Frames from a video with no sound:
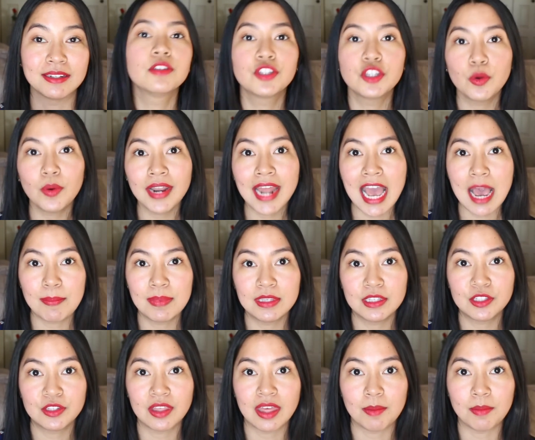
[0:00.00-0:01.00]
So what happens
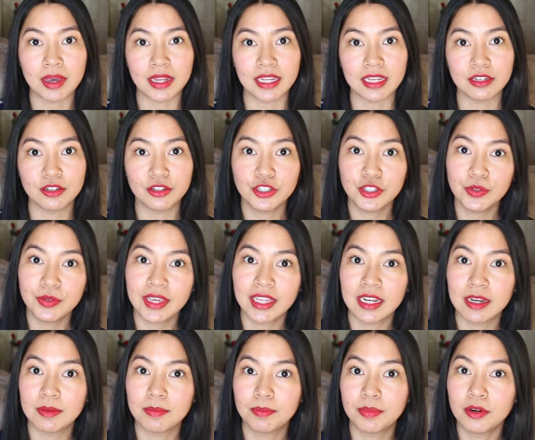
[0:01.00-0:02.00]
to that money? Do you get
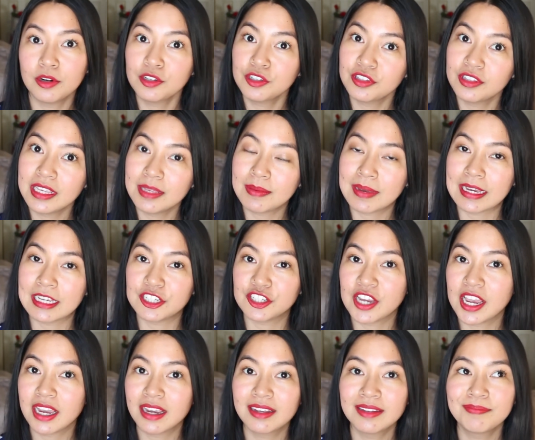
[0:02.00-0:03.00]
it personally by a
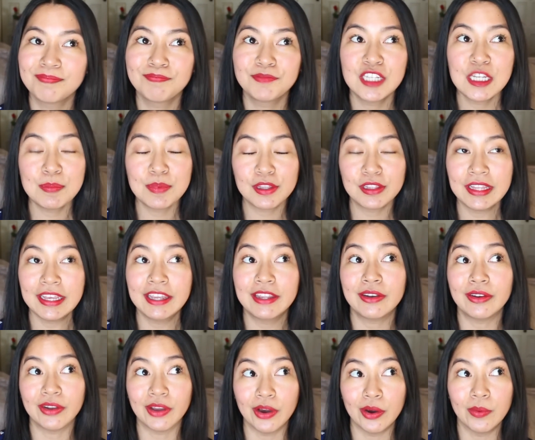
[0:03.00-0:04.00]
check? Typically,
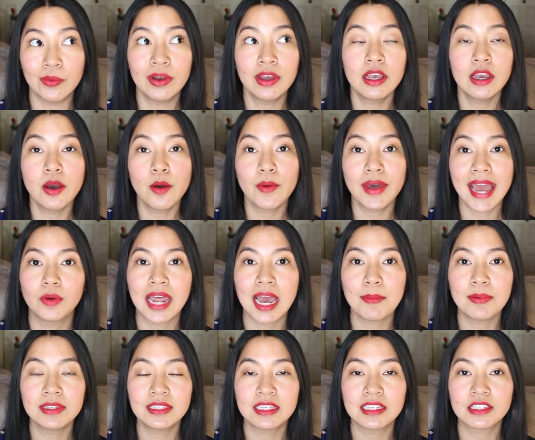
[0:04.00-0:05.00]
no. What
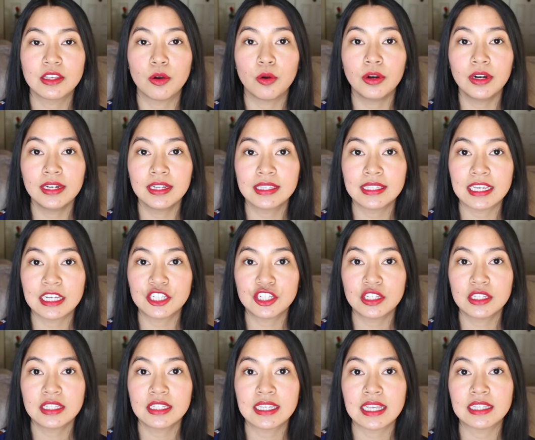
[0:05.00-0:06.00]
happens is the
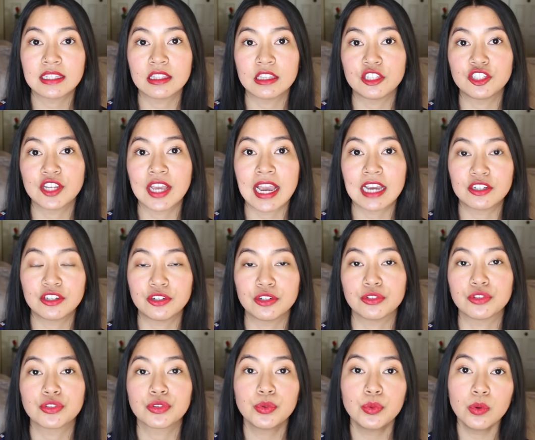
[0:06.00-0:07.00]
organization sends the check to your
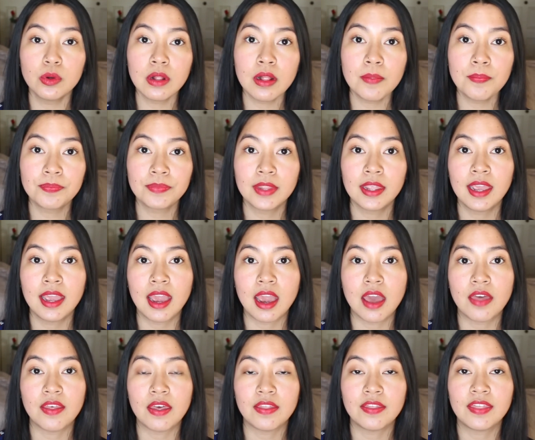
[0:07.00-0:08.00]
school,
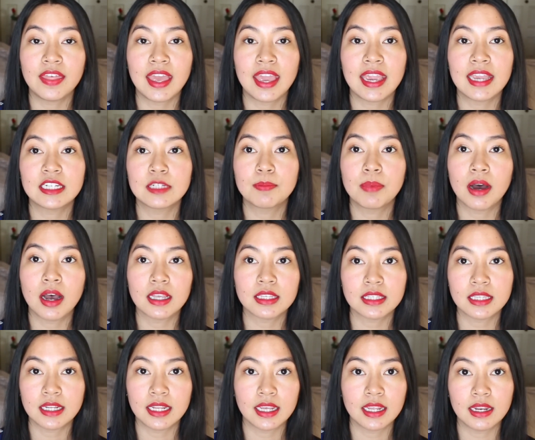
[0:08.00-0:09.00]
and then they
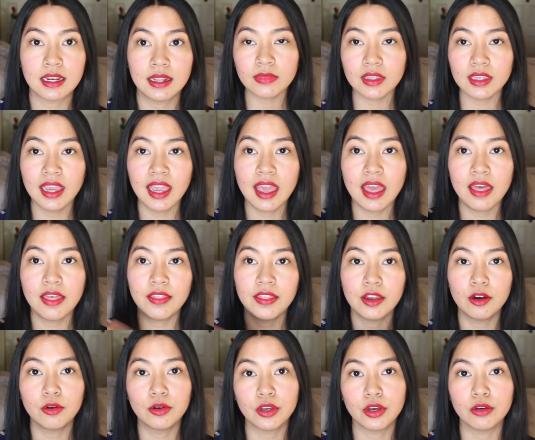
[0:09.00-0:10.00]
deposit it, and
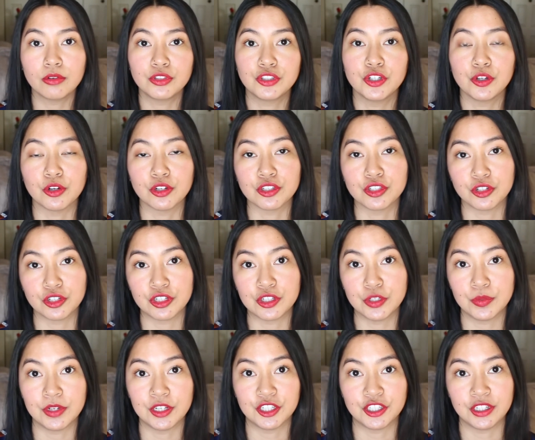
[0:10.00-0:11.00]
it'll go to your
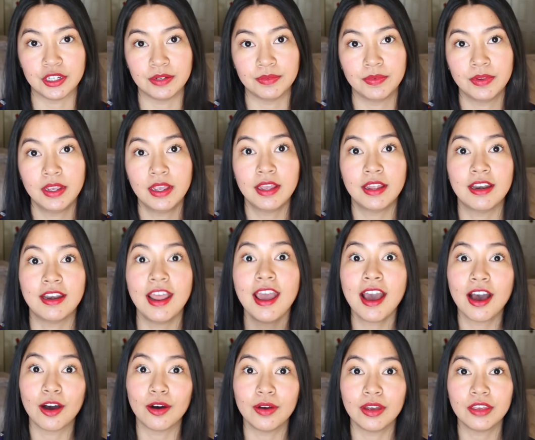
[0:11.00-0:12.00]
tuition.
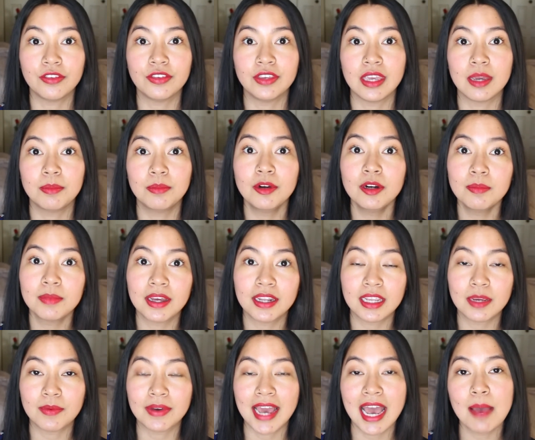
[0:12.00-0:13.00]
Now, if you get more money,
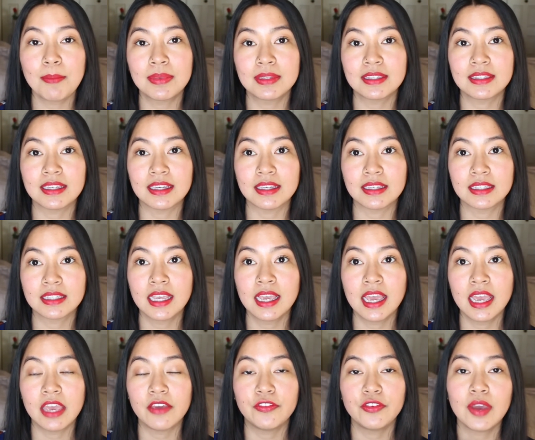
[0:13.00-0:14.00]
what happens is,
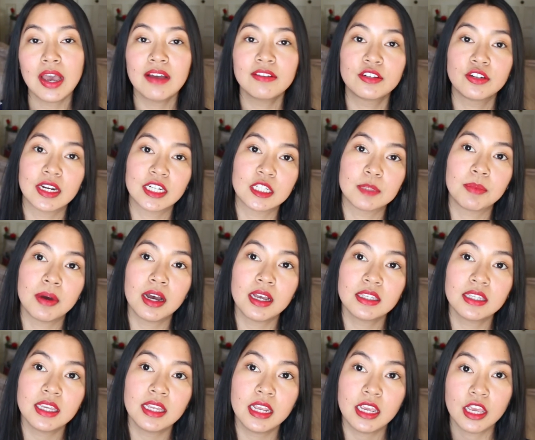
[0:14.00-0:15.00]
if you have direct
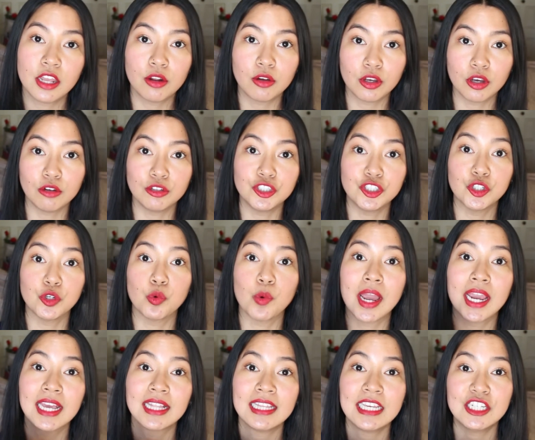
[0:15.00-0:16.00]
deposit, it'll go
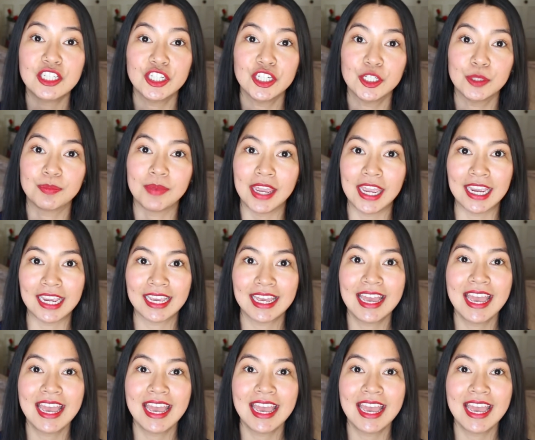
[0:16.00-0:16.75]
directly to your bank.